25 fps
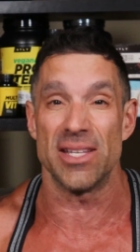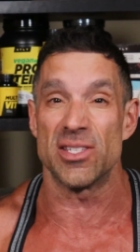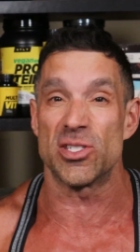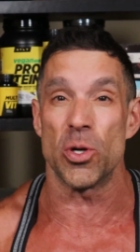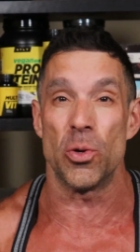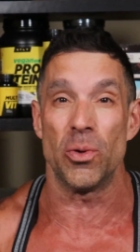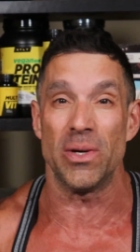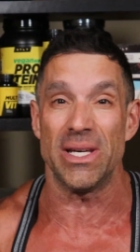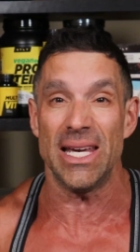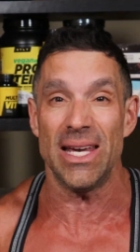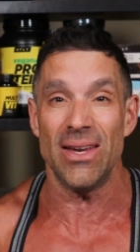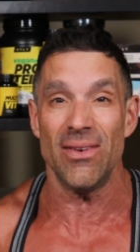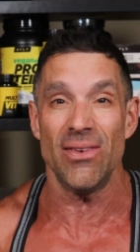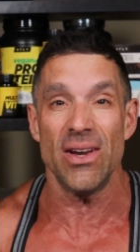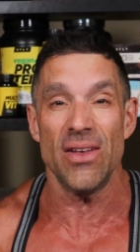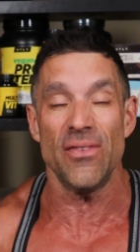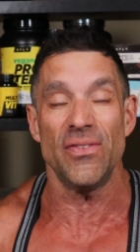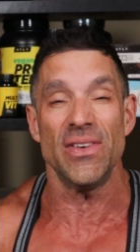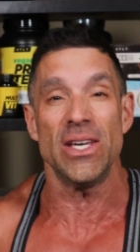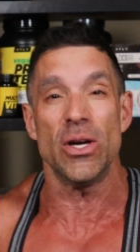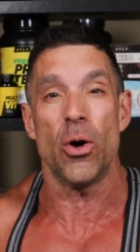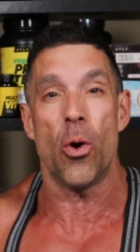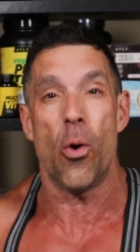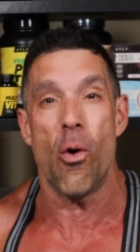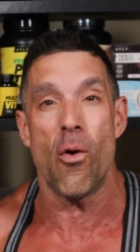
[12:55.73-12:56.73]
And so even if
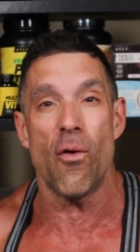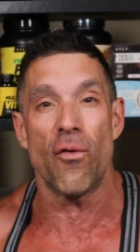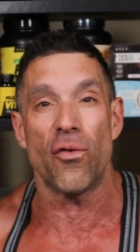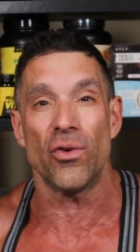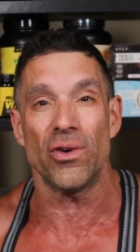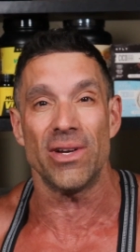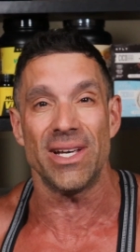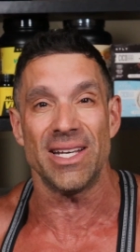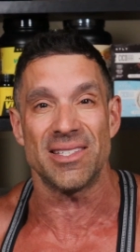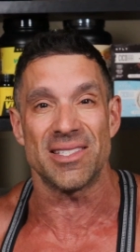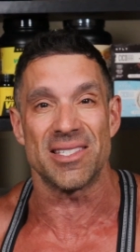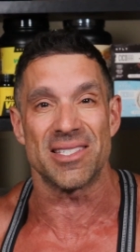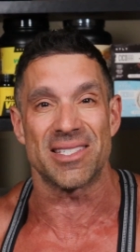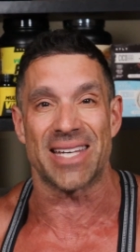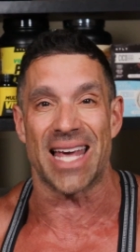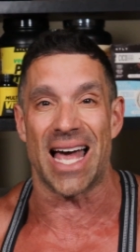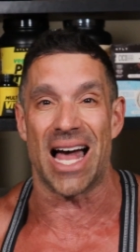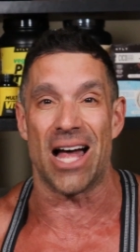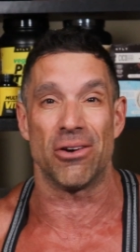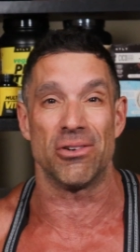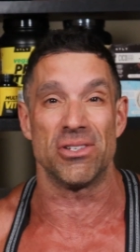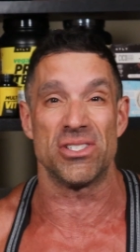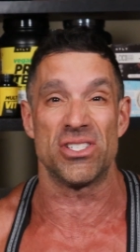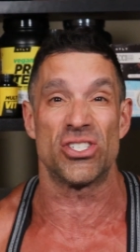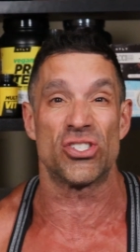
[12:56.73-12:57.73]
he overeats his
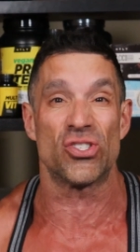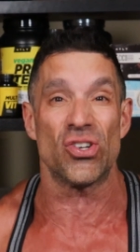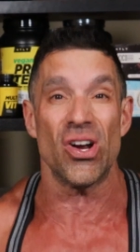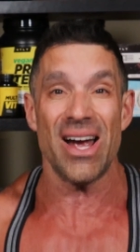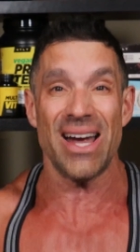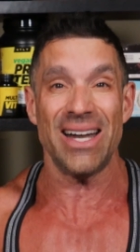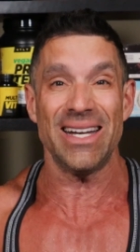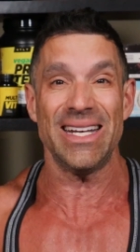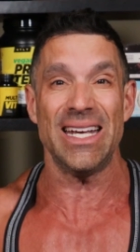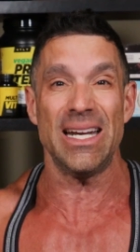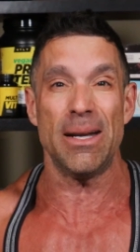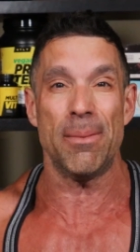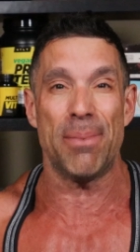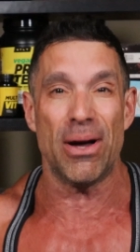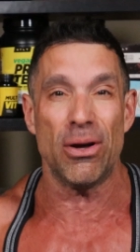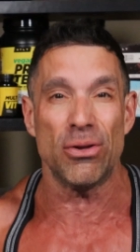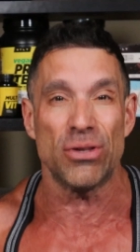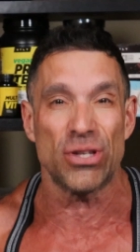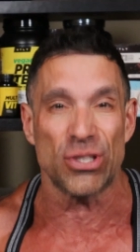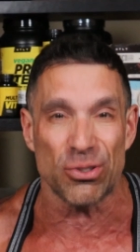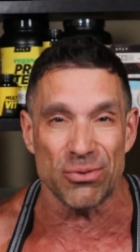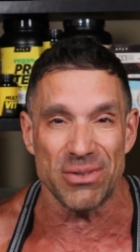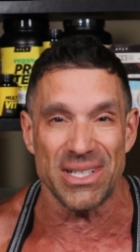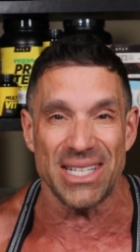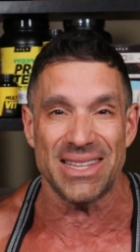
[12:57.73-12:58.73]
calories, he's trying to eat
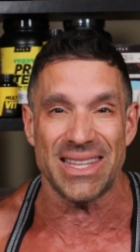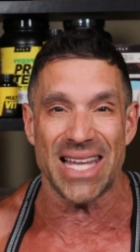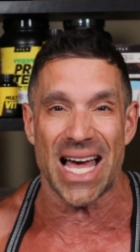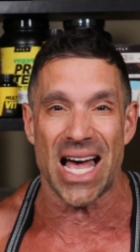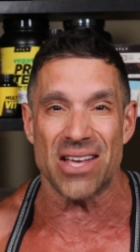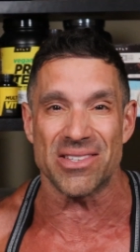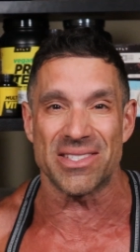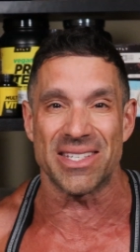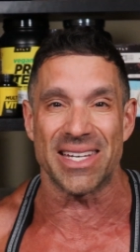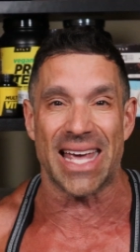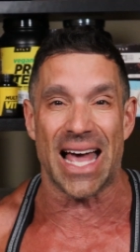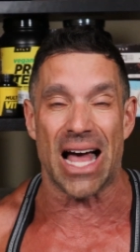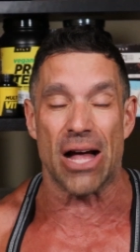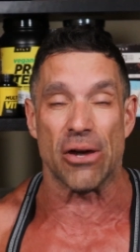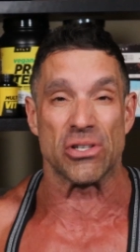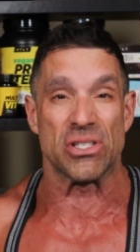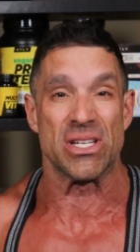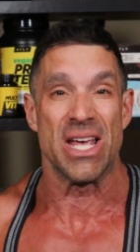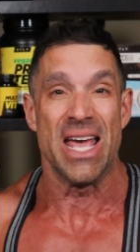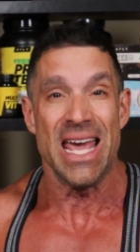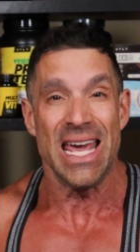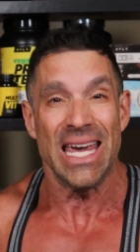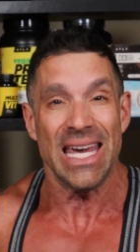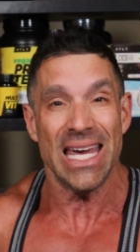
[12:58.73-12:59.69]
about 3,000 calories.